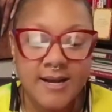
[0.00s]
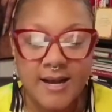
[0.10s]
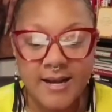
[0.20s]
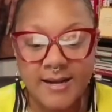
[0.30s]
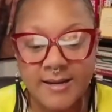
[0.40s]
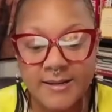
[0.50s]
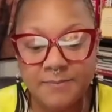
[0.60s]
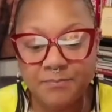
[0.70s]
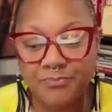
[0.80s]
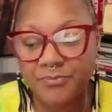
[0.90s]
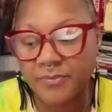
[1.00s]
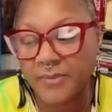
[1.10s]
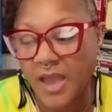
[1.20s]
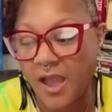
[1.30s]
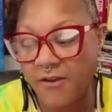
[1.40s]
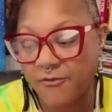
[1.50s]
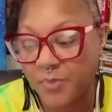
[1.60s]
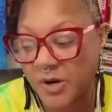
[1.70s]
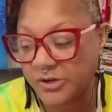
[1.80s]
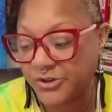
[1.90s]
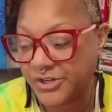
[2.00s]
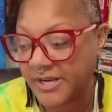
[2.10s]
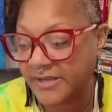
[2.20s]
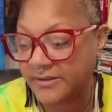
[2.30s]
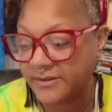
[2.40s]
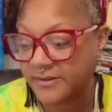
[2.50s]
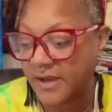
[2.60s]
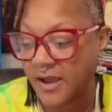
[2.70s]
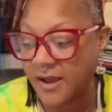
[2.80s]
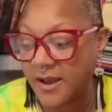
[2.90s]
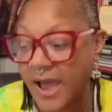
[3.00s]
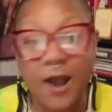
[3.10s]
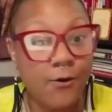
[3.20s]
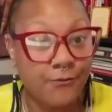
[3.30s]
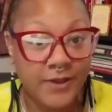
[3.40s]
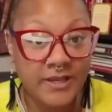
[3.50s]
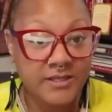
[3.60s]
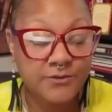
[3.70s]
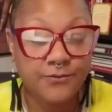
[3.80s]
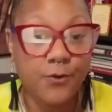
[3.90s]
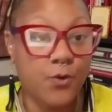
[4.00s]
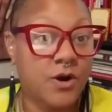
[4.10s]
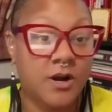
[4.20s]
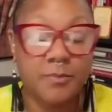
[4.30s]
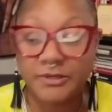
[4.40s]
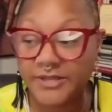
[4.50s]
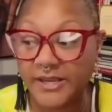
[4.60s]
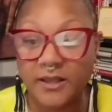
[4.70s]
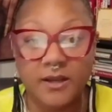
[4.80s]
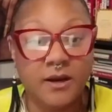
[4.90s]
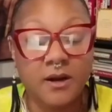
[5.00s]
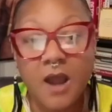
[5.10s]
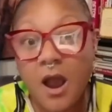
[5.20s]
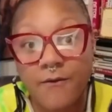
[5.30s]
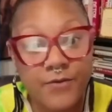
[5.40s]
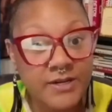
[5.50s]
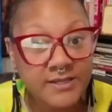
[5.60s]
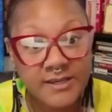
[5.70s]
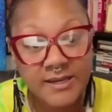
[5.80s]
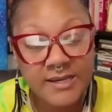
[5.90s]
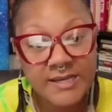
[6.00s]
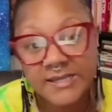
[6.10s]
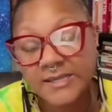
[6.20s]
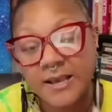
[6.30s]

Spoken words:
I've purchased outfits for particular conferences.